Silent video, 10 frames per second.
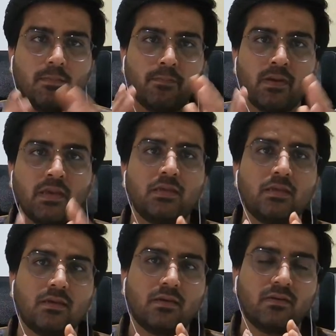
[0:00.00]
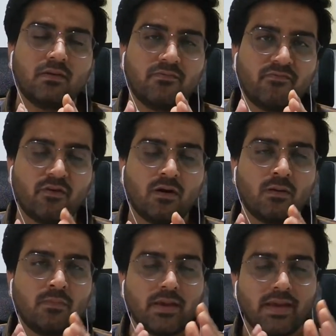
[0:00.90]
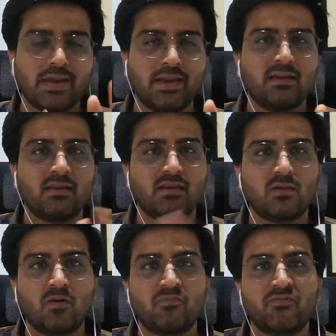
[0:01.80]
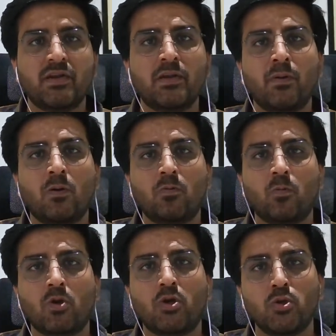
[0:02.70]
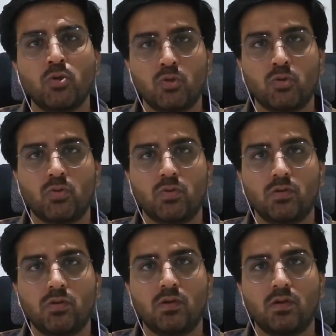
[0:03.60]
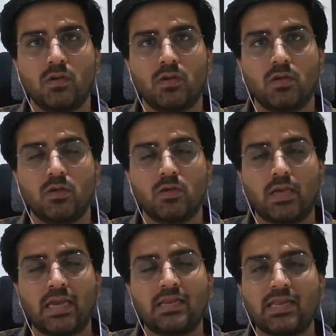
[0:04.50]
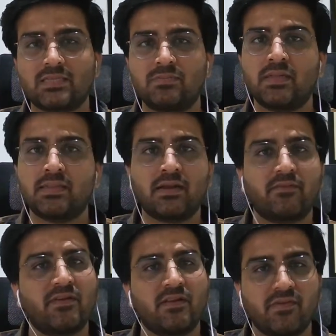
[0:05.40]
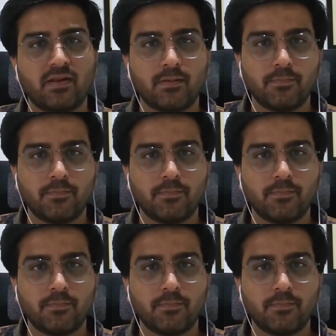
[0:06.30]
Be firm and confident about what you know, and explain that very well.